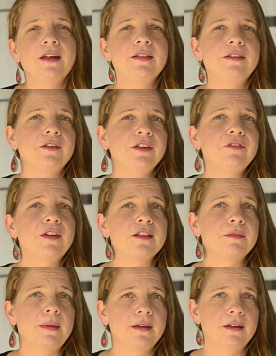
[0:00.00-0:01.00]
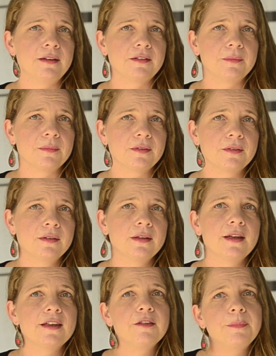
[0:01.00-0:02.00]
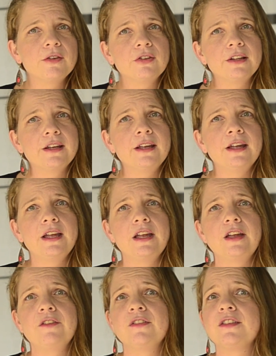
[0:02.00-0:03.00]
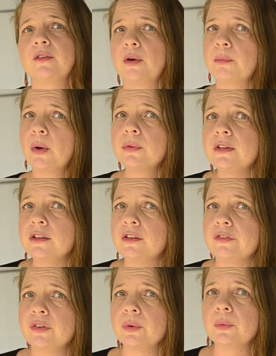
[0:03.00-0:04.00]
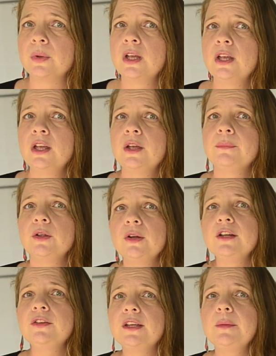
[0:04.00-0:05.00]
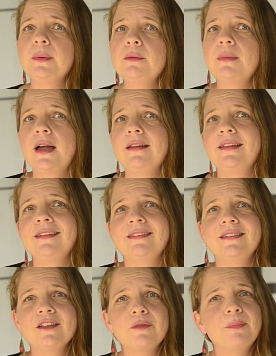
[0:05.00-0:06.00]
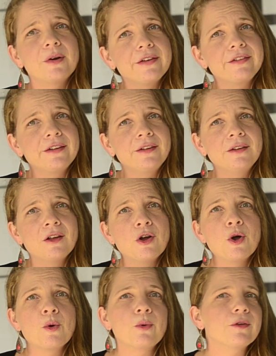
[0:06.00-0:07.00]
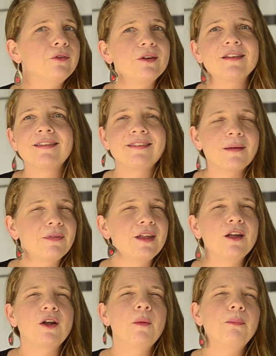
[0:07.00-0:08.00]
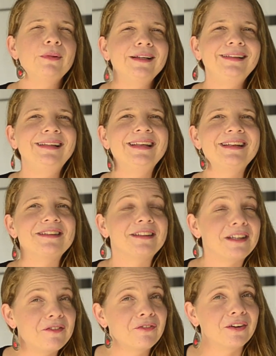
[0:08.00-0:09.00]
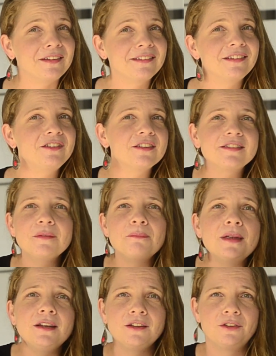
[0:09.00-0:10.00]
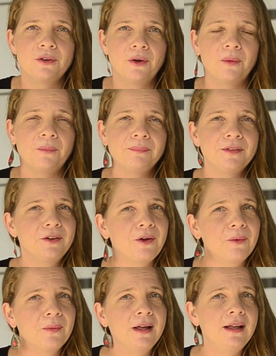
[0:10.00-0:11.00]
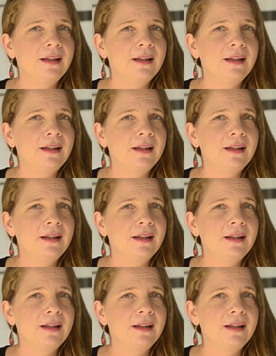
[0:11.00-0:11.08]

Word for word: and their defense mechanisms, especially if it's a remote interview. You need to keep in mind that this person was doing something completely different just a minute ago, you know,